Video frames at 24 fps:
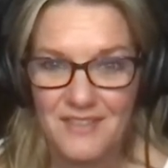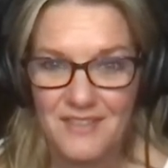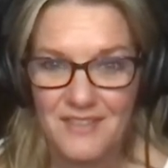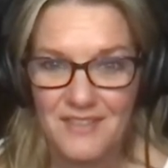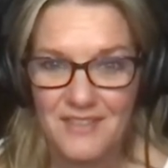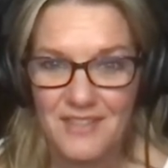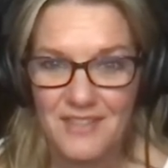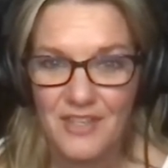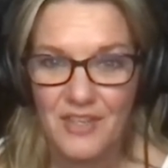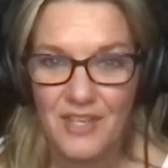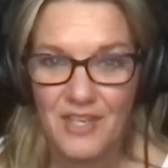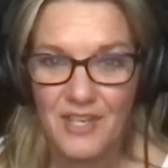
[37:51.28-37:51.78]

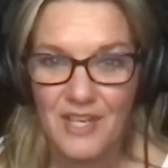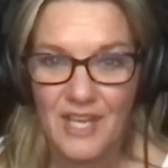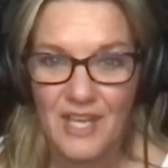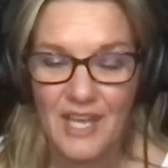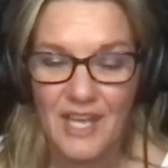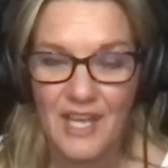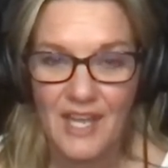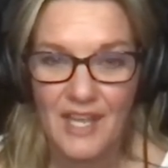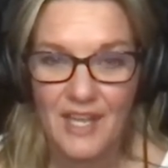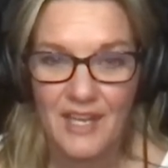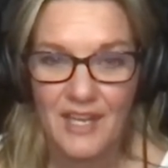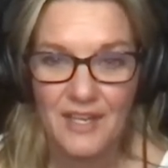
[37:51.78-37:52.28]
You
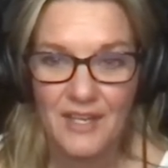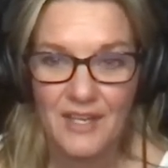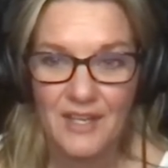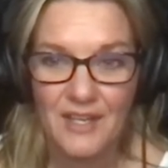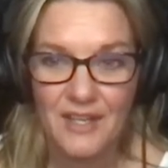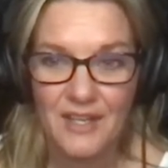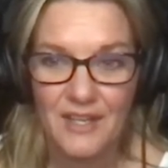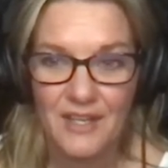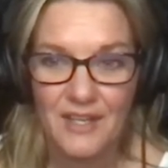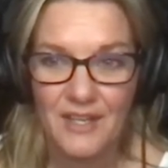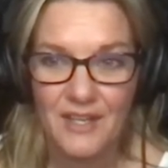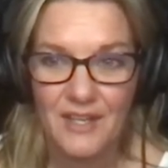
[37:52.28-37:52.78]
cannot.
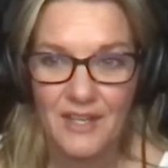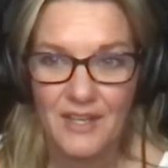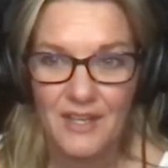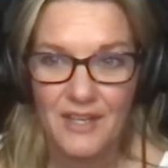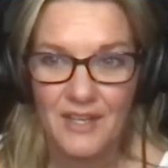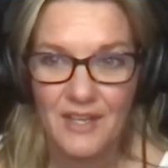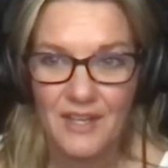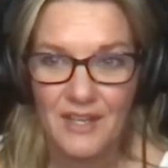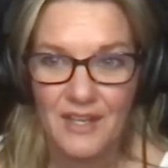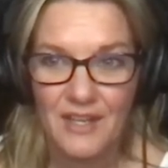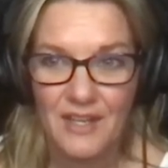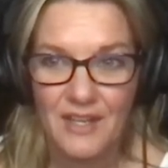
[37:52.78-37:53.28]

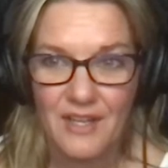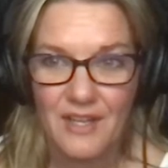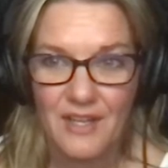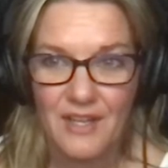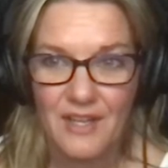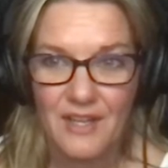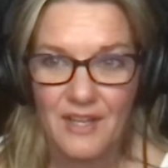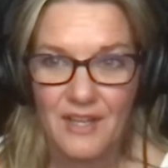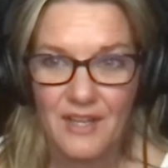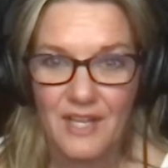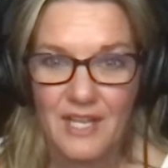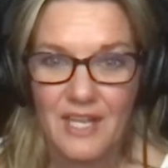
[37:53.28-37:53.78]

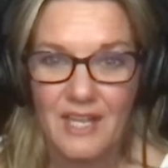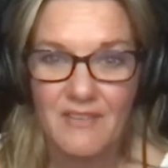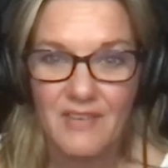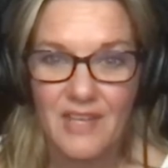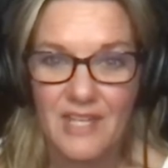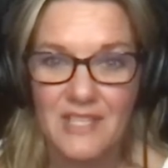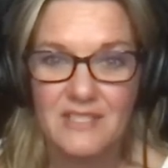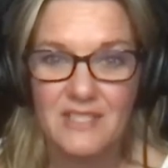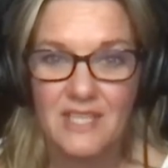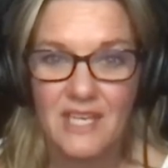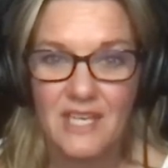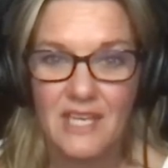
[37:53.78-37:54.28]
Like I've
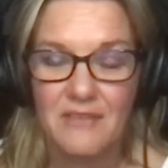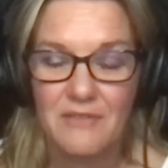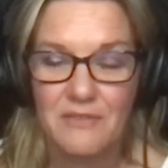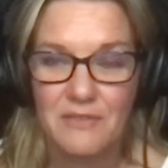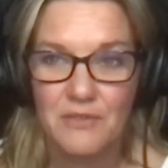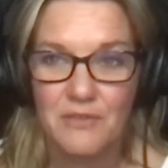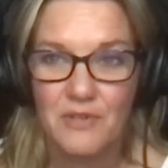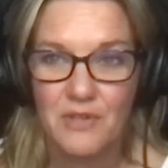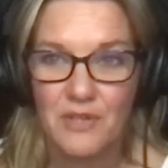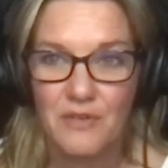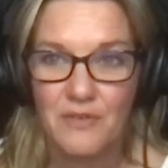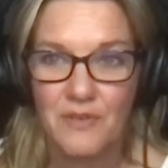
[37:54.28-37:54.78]
had times
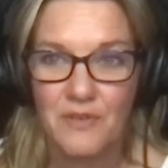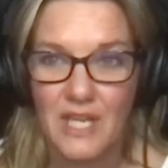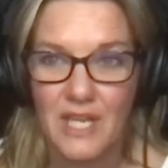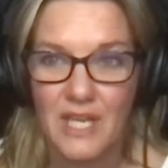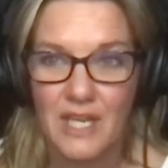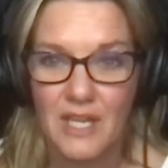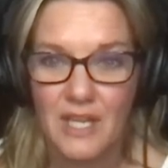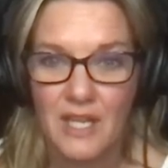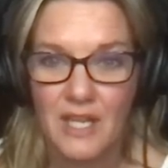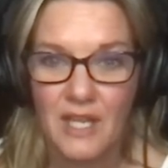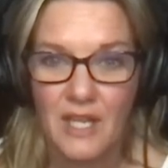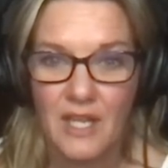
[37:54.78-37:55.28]
where I'm
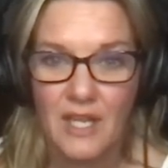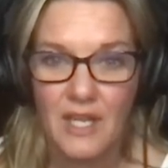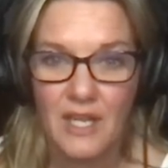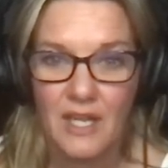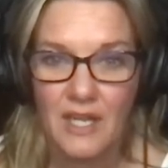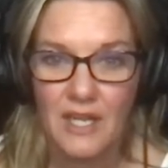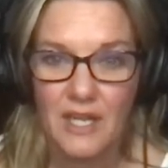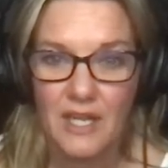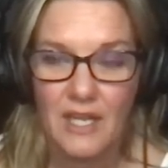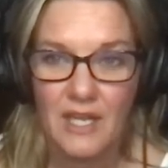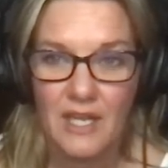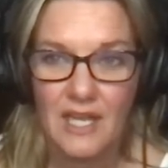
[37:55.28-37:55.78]
like,
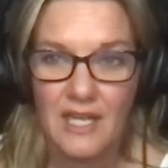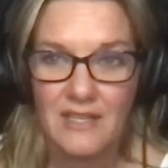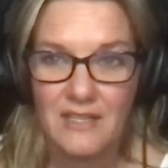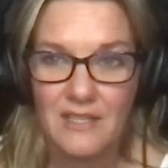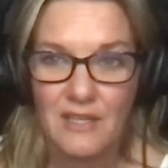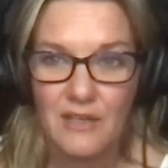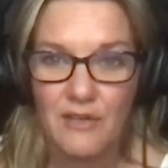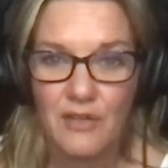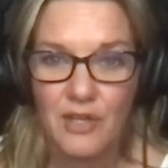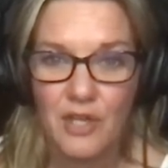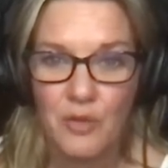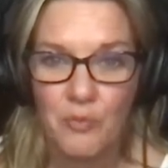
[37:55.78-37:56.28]
I
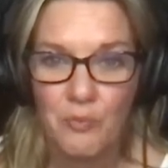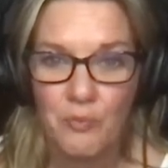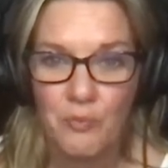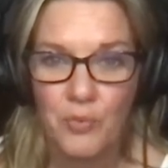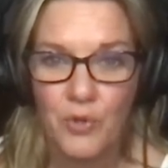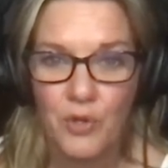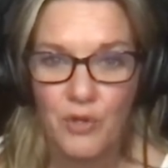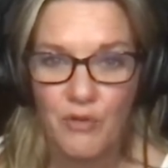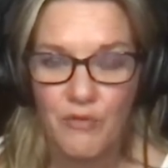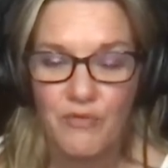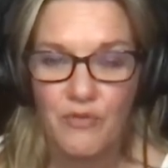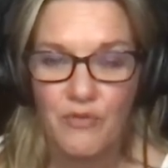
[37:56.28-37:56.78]
literally
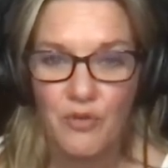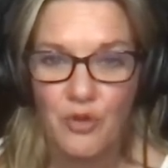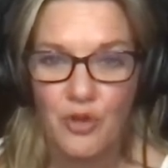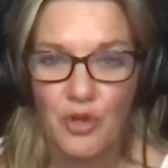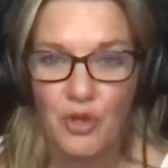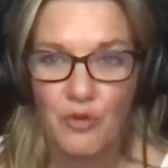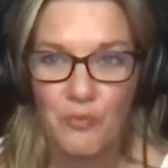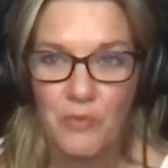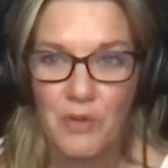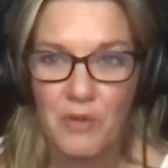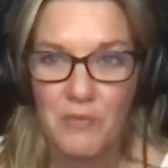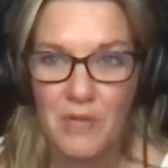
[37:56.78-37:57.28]
put food
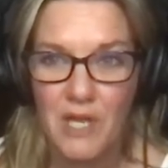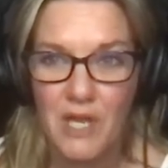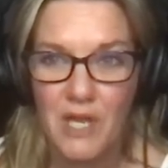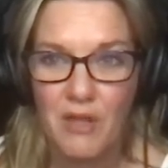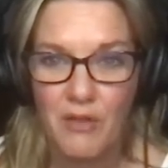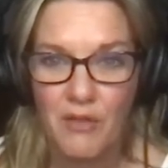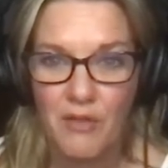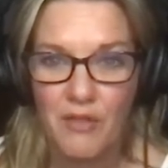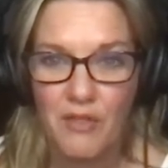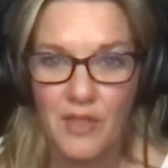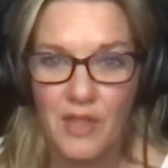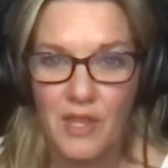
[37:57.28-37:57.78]
in my
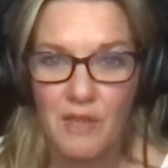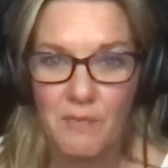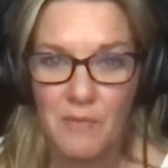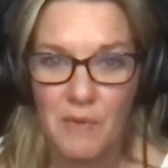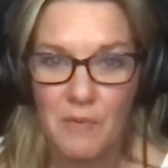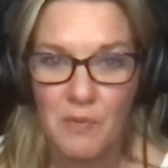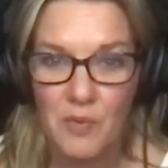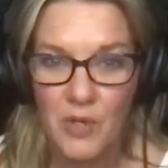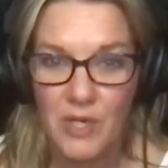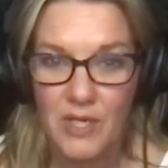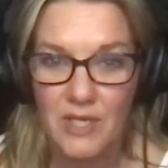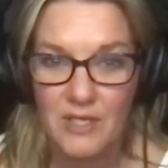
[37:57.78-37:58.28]
mouth and my
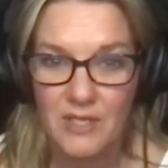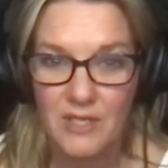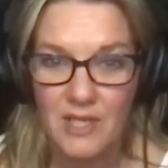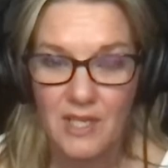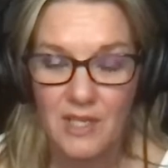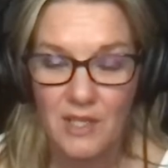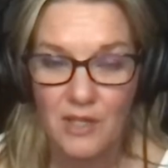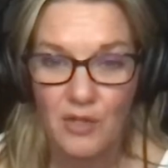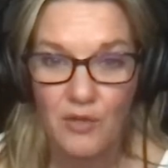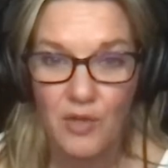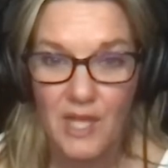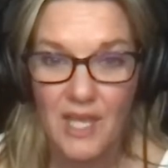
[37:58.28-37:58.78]
brain is
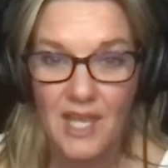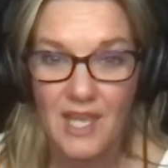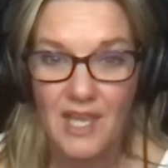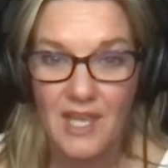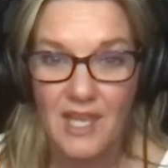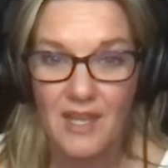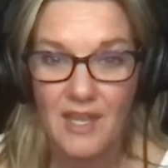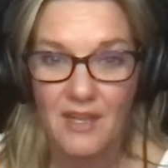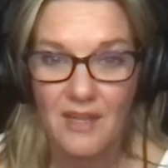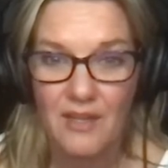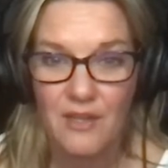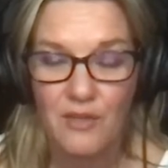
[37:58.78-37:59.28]
like, you
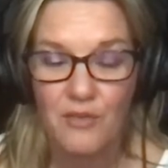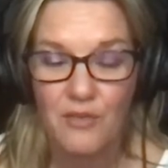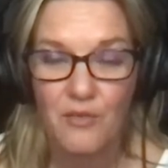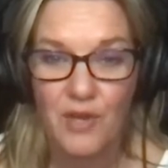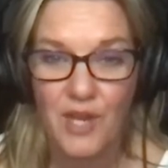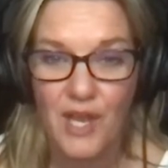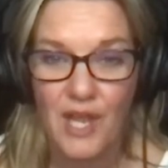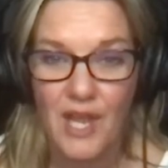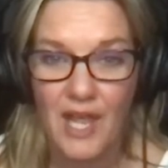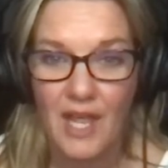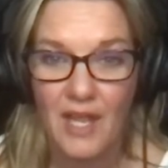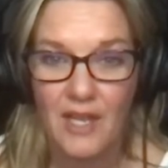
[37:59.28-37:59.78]

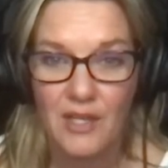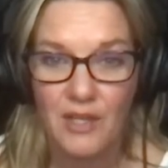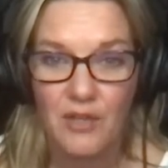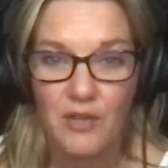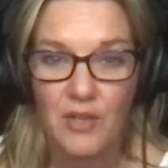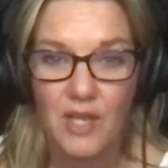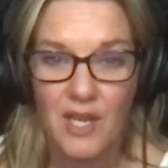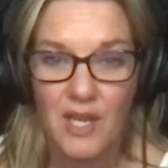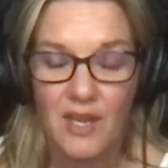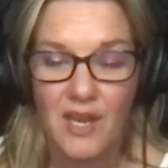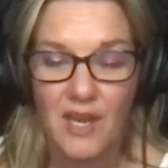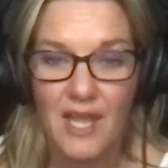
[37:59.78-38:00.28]
cannot
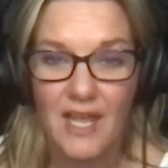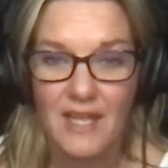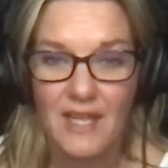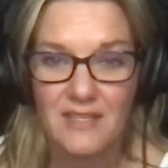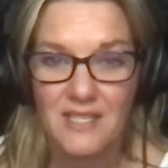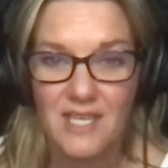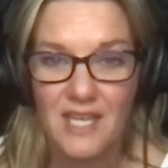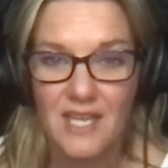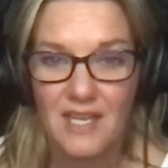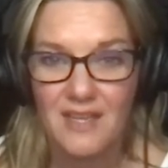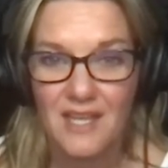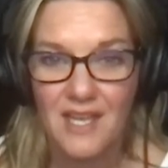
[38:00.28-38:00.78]

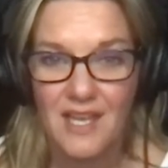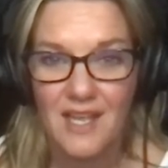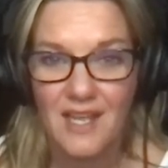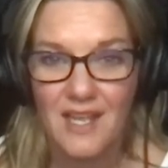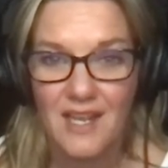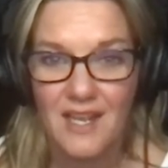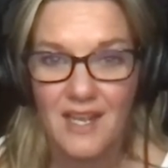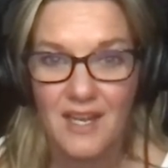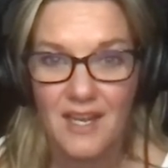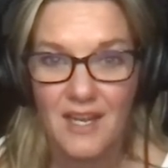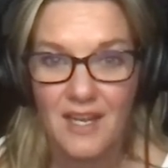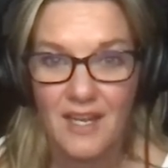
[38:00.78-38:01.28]
take that.
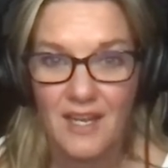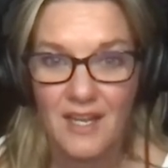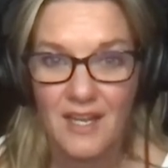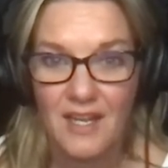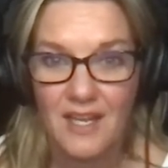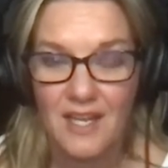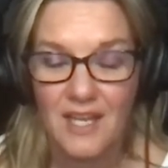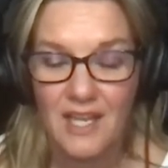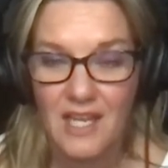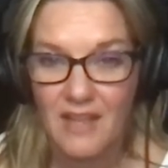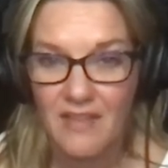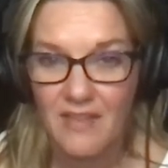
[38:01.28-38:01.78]

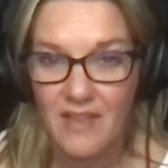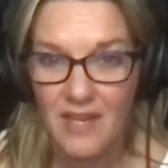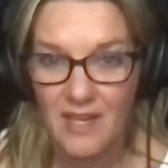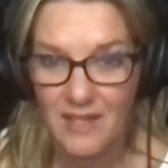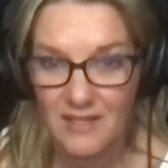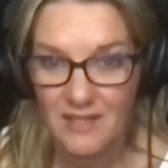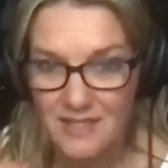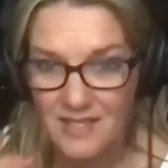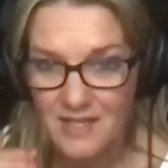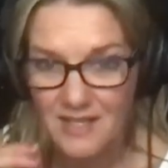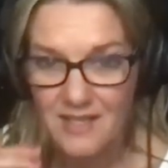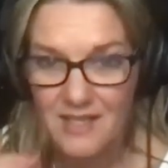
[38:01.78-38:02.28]
And then I
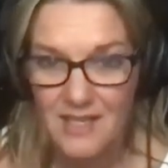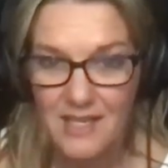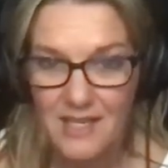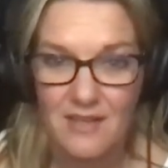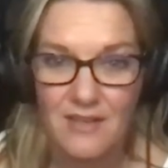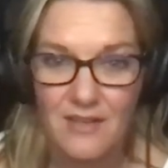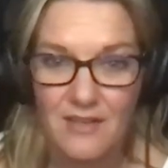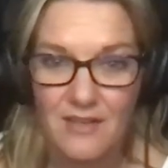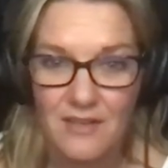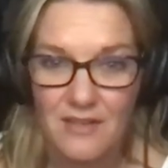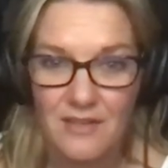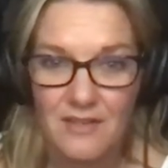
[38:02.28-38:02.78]
take it
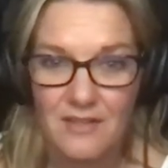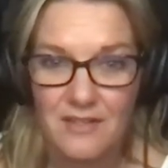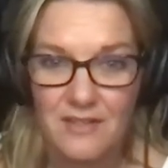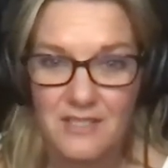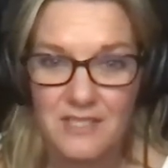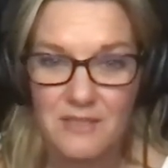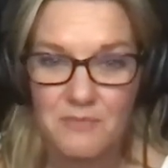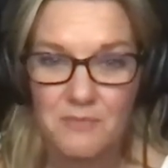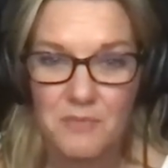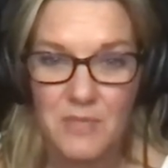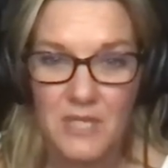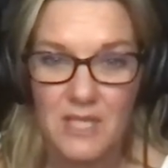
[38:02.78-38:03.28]
out and
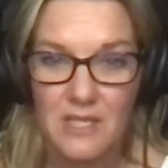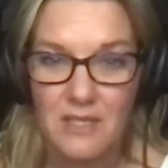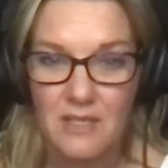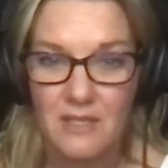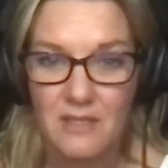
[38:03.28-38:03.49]
spit it